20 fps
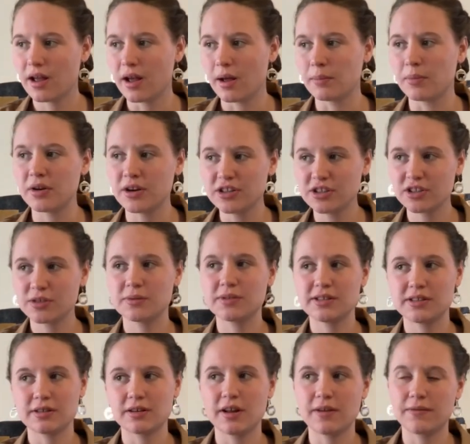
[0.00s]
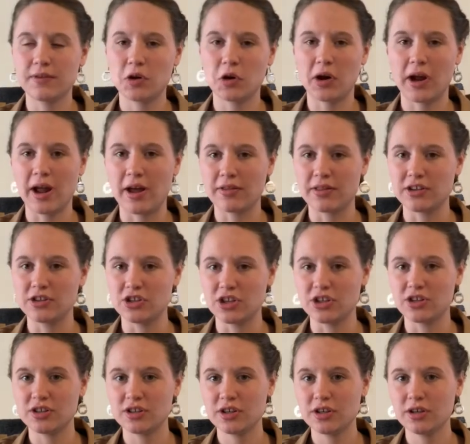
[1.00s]
I'm pretty sure we're still not figuring out the
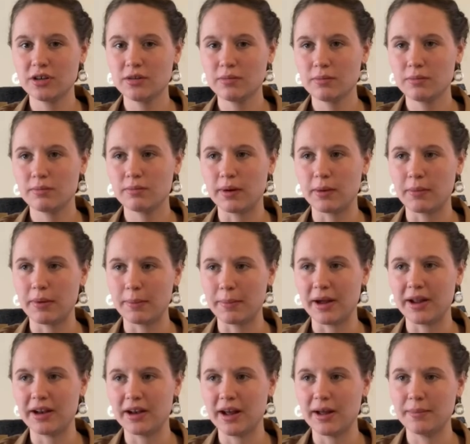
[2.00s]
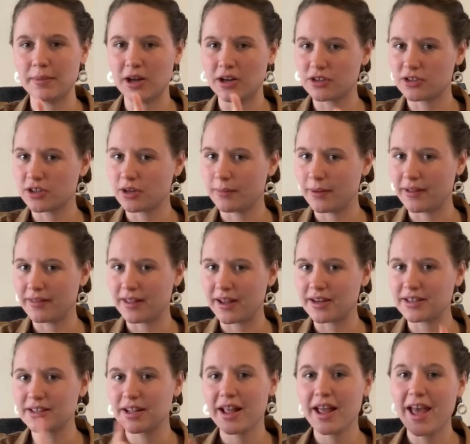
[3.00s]
gender, but we might. I'm not sure about
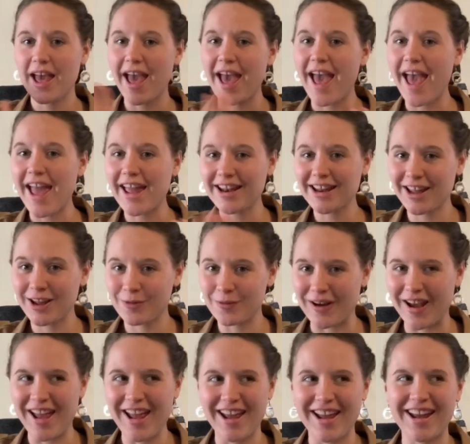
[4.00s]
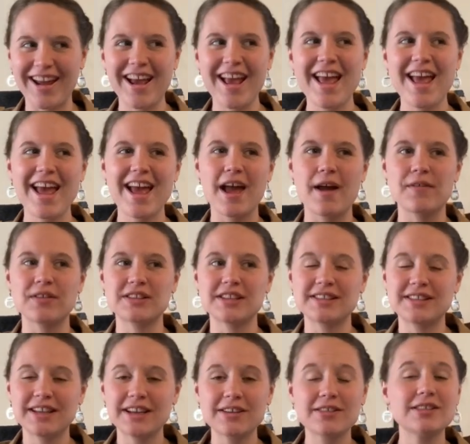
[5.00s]
that. Anyway, if it's a
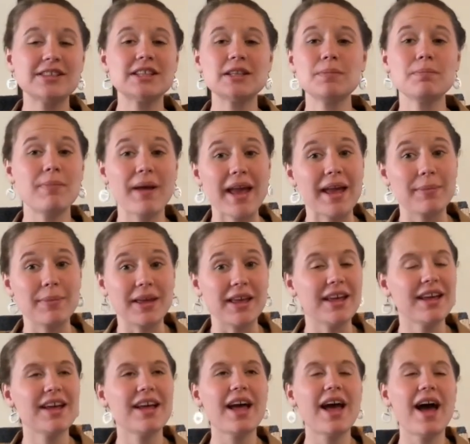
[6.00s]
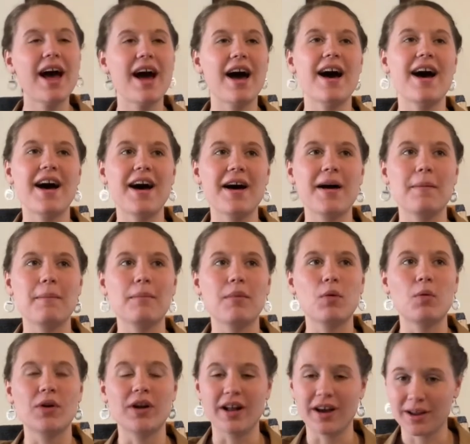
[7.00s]
singleton baby, um,
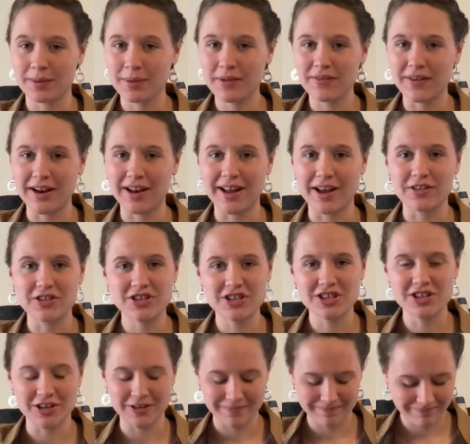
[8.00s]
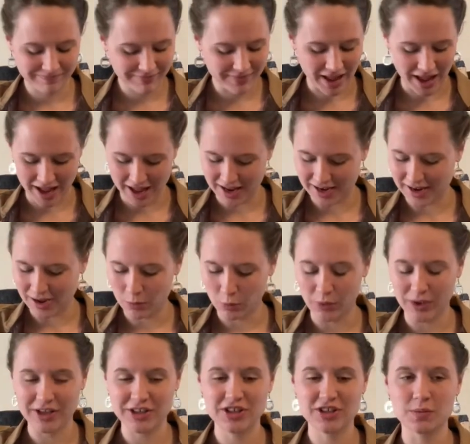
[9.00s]
we're not gonna be finding out the gender. And
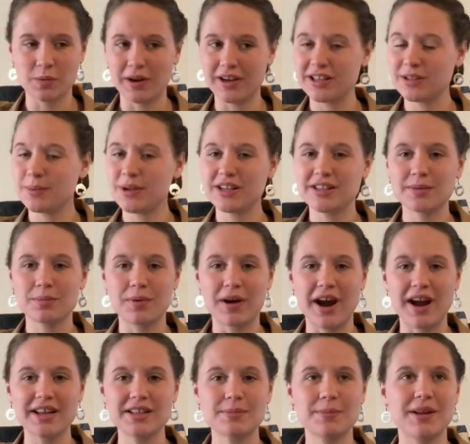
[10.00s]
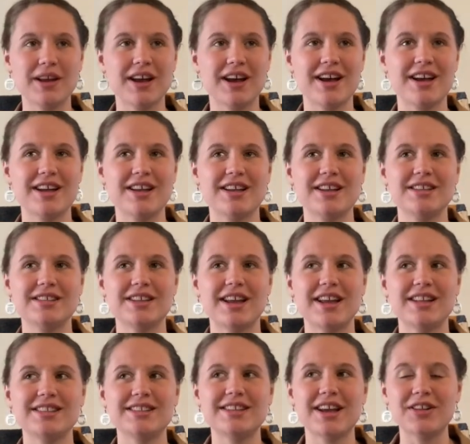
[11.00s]
we just want it to be a surprise because
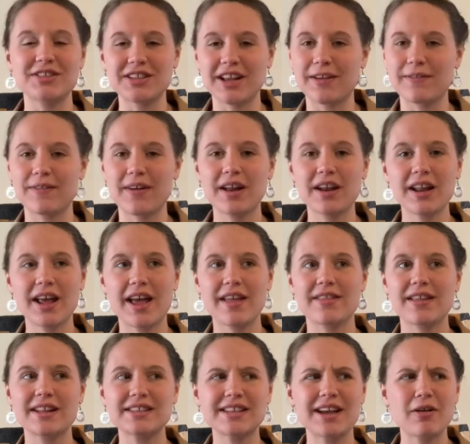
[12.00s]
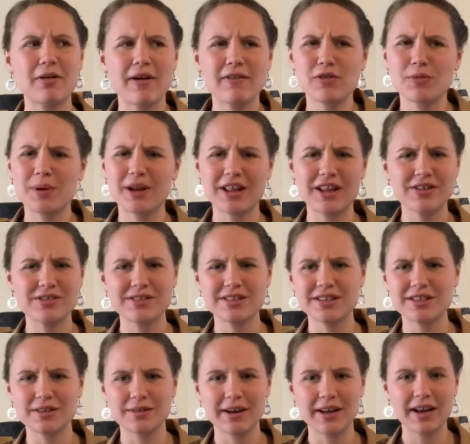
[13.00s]
it sounds like fun, and that's how everybody used
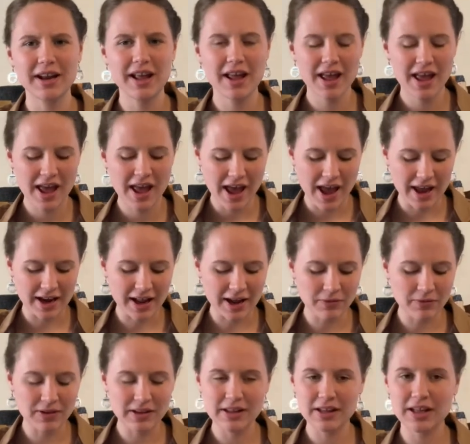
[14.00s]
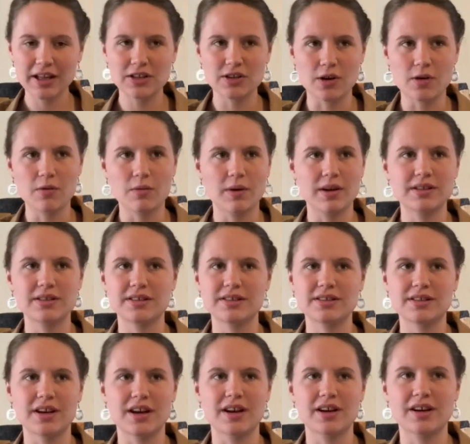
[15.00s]
to do it. And I really don't want to
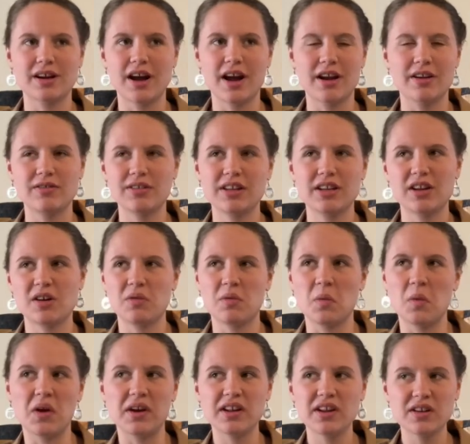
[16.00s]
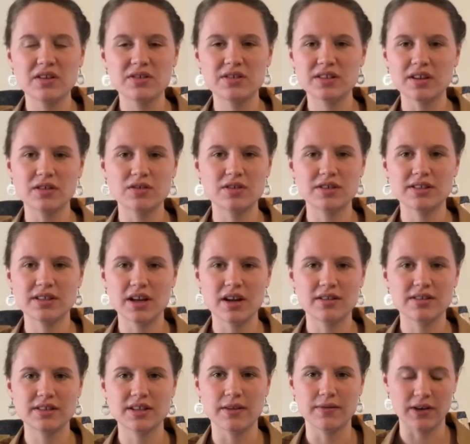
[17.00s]
start, I really don't want to use
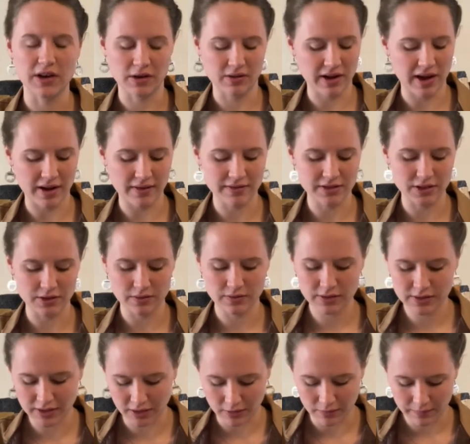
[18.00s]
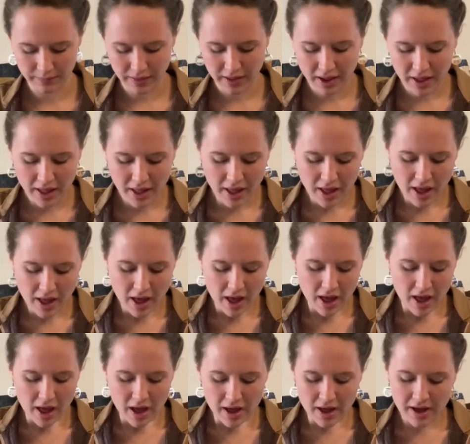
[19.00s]
ultrasounds if I don't have to. So
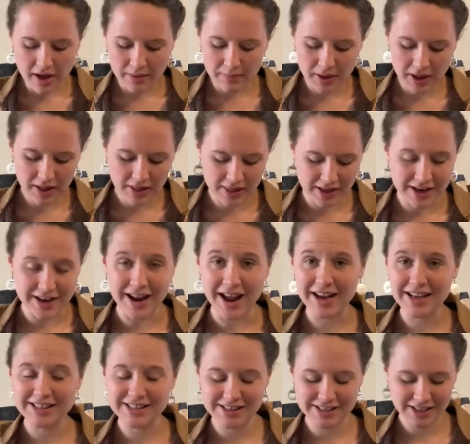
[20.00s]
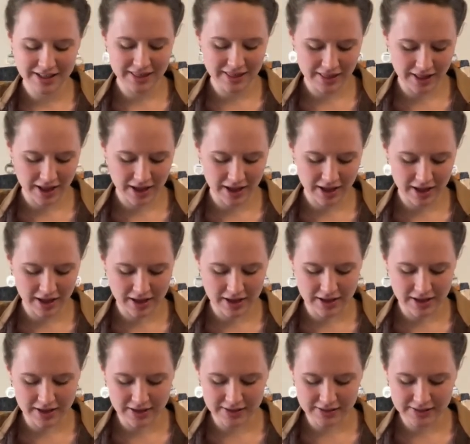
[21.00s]
um, the next thing
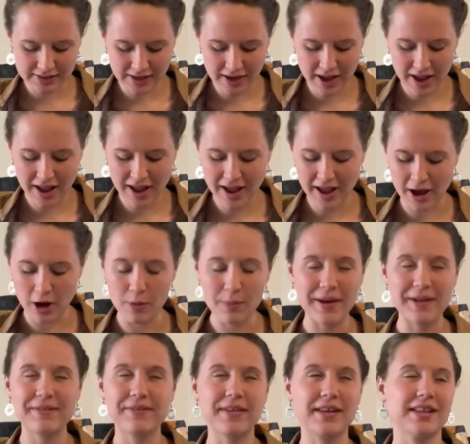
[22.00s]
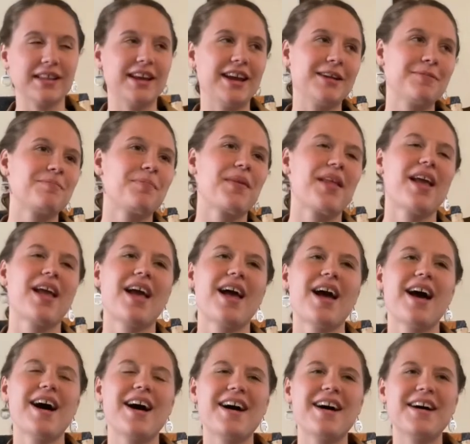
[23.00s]
is, how am I feeling?
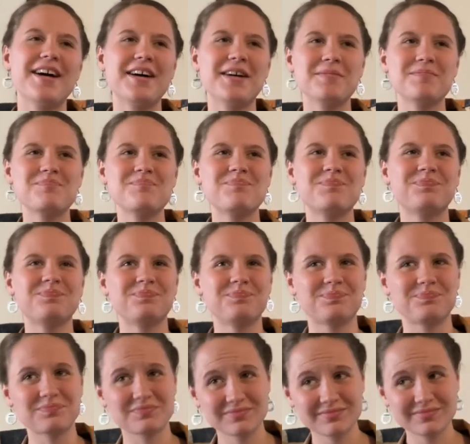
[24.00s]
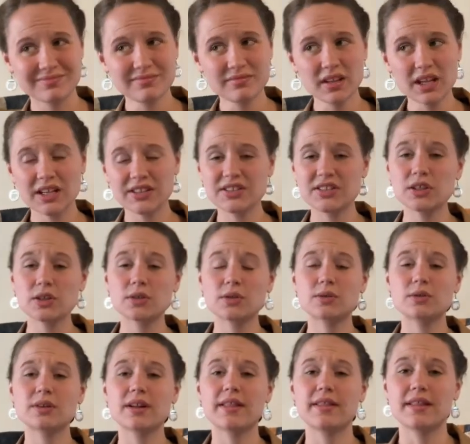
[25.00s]
Um,
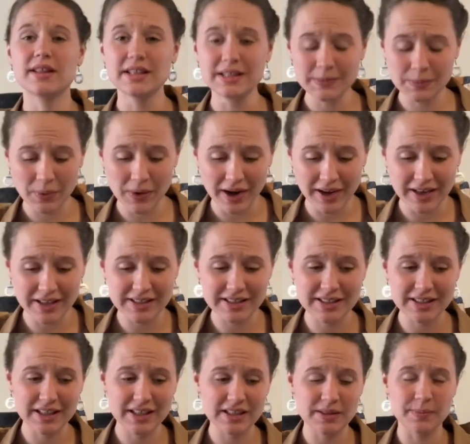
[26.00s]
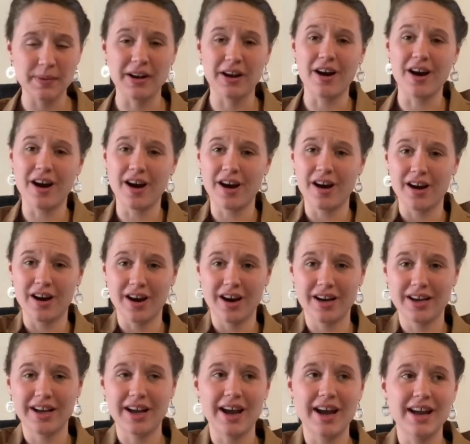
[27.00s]
So this pregnancy has been
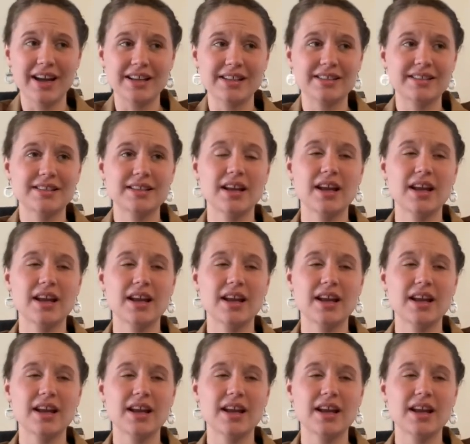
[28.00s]
hard, guys.